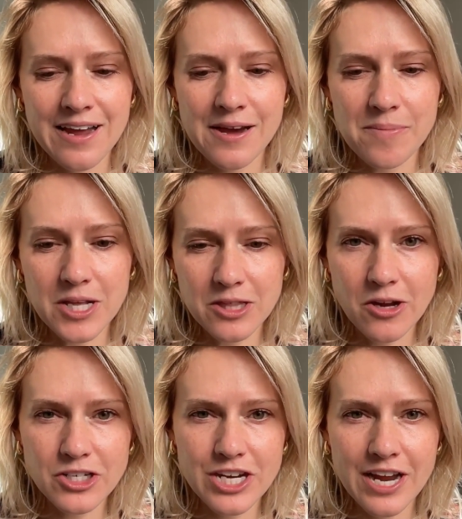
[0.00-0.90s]
am
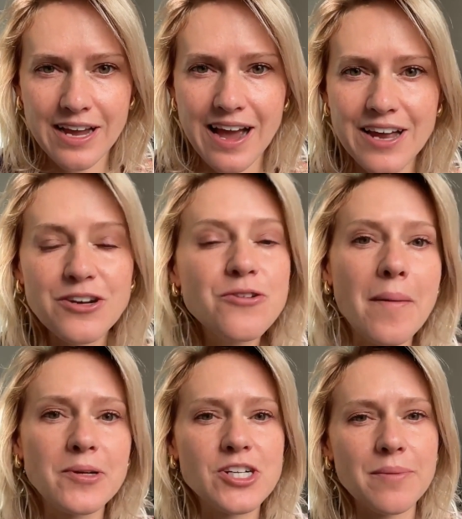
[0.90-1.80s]
launching a new
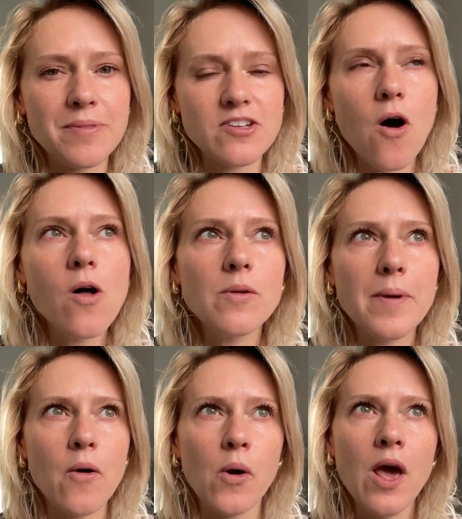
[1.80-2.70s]
membership that's all
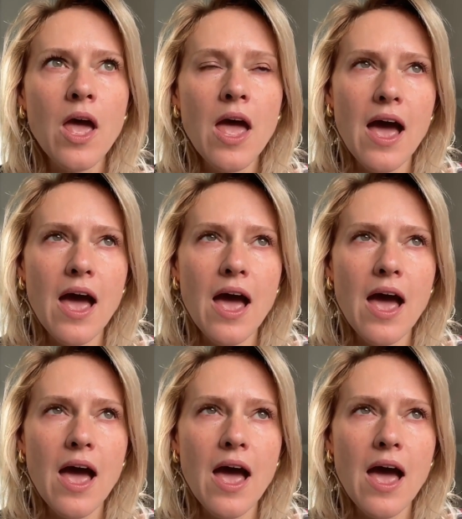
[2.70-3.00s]
about